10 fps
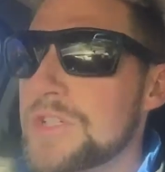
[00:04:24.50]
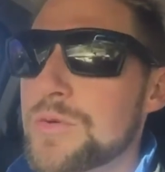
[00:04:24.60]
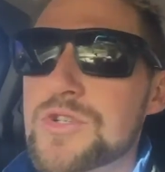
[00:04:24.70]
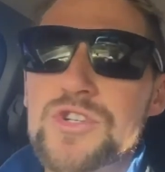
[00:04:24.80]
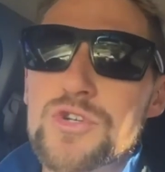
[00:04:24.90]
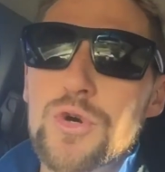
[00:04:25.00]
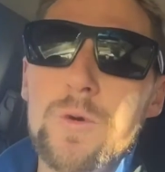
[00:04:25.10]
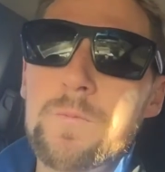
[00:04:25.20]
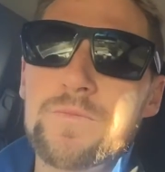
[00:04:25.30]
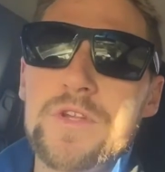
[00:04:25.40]
which is
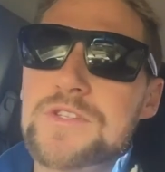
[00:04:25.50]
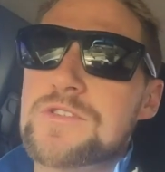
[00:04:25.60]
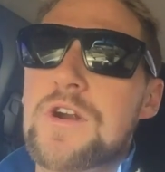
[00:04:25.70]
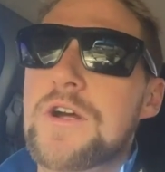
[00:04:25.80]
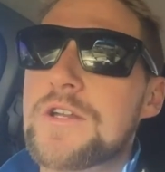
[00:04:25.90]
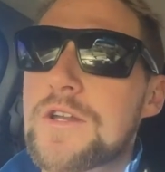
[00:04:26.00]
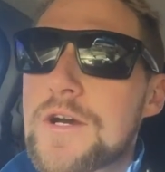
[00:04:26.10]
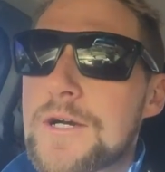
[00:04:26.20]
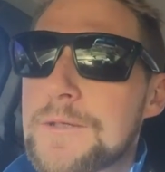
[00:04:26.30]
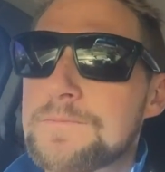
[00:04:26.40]
cool. It's great.
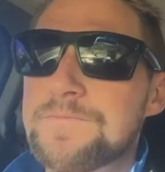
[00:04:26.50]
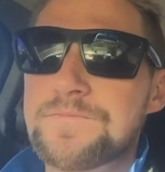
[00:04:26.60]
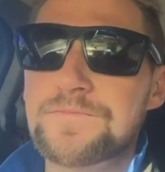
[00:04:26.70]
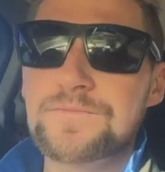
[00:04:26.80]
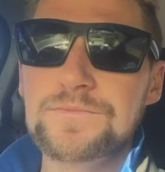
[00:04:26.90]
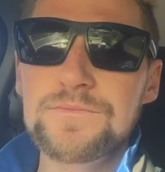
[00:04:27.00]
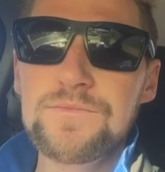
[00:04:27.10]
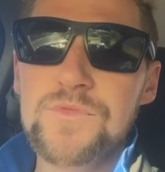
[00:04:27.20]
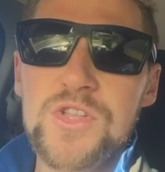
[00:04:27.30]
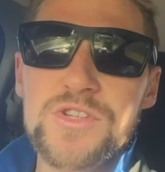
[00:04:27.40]

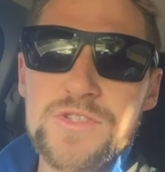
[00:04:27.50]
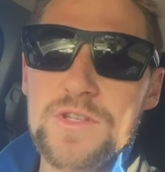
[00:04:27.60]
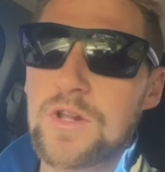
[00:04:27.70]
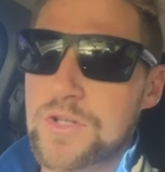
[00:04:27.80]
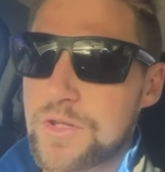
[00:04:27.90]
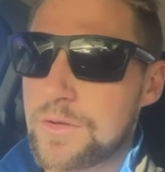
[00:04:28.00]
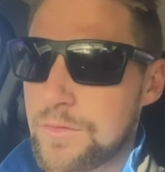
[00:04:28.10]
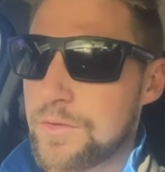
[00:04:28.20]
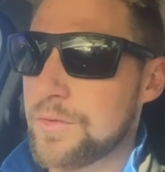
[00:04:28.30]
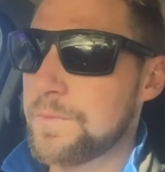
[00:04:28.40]
There's like the
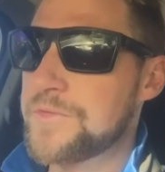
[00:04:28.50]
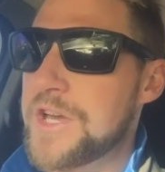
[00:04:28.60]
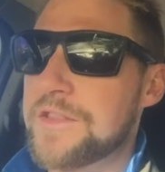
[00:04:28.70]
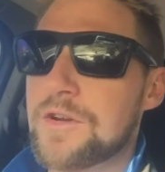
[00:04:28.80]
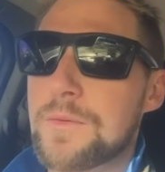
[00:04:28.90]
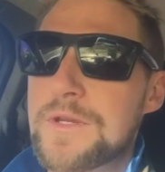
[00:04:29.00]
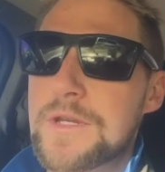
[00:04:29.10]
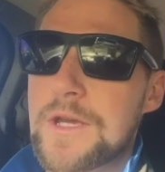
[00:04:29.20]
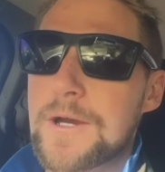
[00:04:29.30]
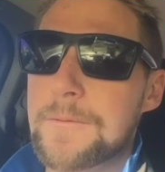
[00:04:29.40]
town that I'm in
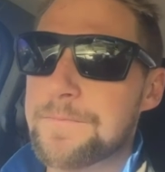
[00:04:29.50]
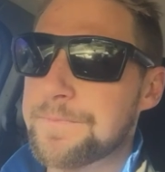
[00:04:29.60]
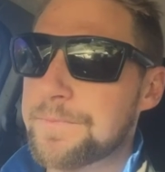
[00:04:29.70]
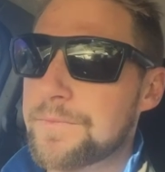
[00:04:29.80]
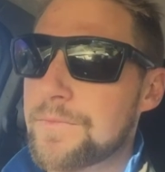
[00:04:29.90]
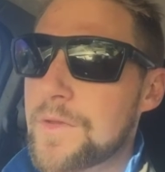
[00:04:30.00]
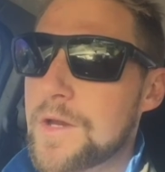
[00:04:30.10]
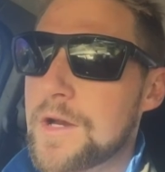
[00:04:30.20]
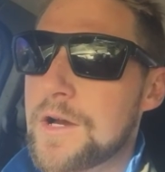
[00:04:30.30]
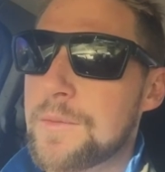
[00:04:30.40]
now,
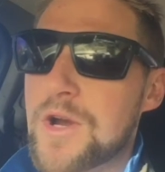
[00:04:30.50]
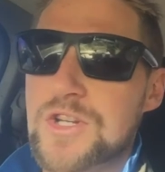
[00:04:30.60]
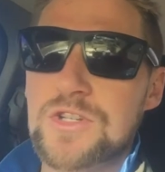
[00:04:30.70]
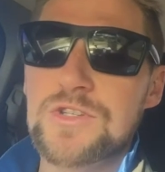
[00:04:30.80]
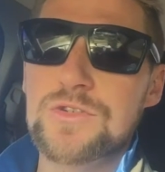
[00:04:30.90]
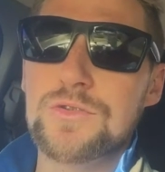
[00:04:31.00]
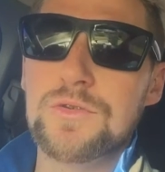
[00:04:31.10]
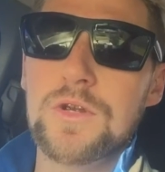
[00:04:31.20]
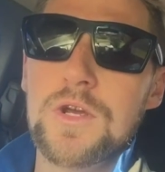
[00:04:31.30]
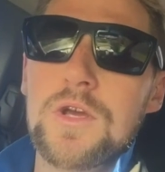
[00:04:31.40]
I actually
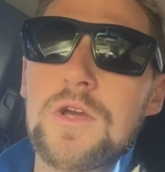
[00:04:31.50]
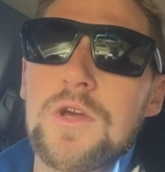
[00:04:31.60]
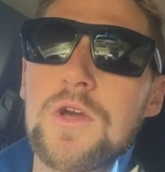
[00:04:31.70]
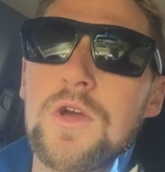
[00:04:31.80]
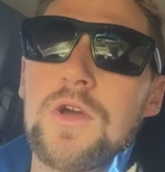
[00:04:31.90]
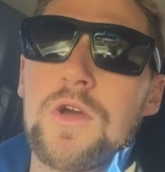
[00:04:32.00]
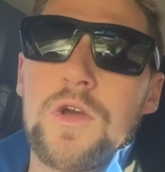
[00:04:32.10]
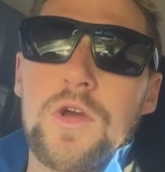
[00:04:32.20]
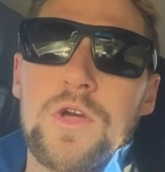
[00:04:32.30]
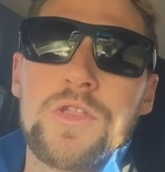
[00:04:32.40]
do
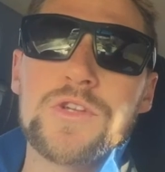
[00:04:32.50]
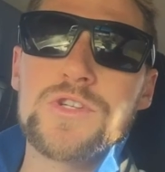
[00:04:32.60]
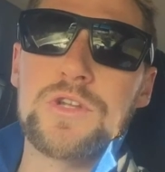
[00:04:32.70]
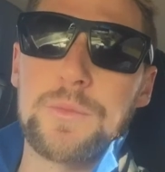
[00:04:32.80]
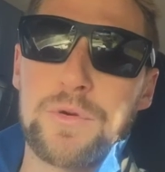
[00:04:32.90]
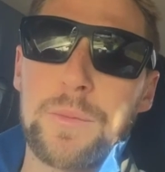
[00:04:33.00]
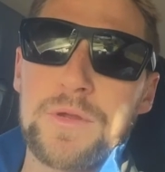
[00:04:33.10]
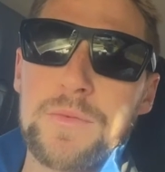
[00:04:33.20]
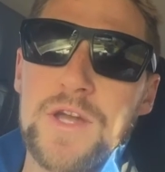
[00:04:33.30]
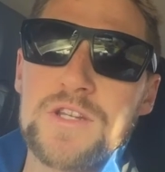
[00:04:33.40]
the
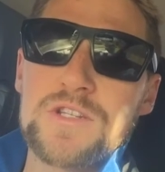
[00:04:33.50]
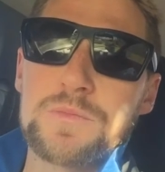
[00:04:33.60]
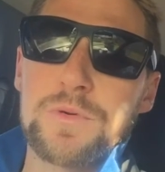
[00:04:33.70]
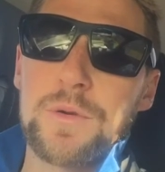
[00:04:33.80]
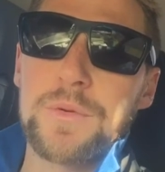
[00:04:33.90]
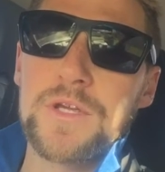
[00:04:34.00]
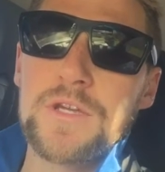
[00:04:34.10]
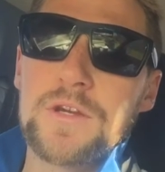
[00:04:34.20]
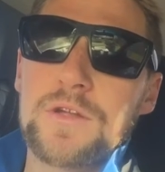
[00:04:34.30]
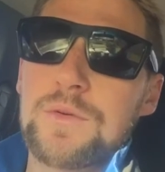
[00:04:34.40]
property manager's
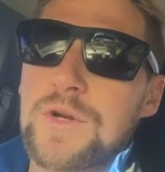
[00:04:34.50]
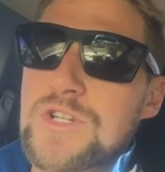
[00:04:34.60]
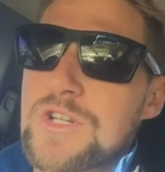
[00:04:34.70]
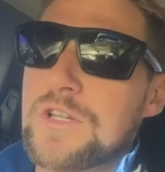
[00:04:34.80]
property where she